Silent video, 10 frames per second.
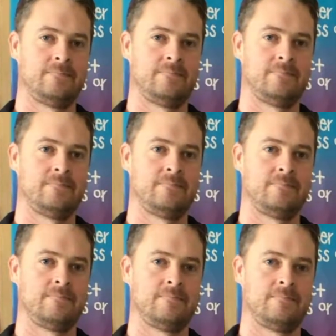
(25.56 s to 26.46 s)

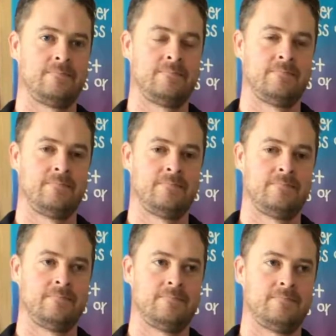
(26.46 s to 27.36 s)

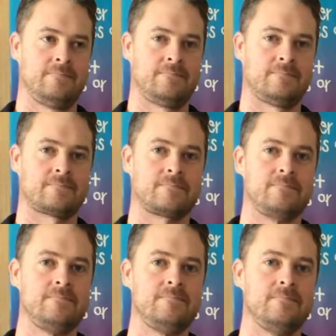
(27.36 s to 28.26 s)

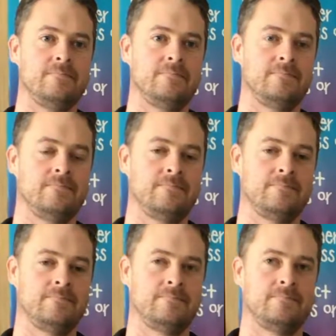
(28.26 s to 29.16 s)

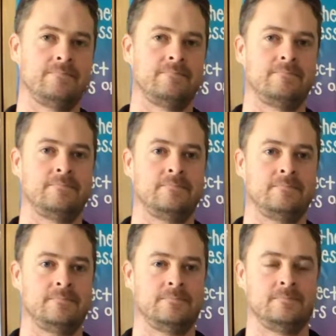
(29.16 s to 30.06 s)

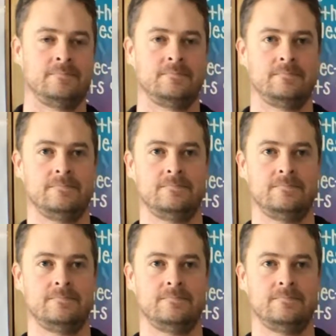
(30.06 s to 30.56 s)
(not speaking)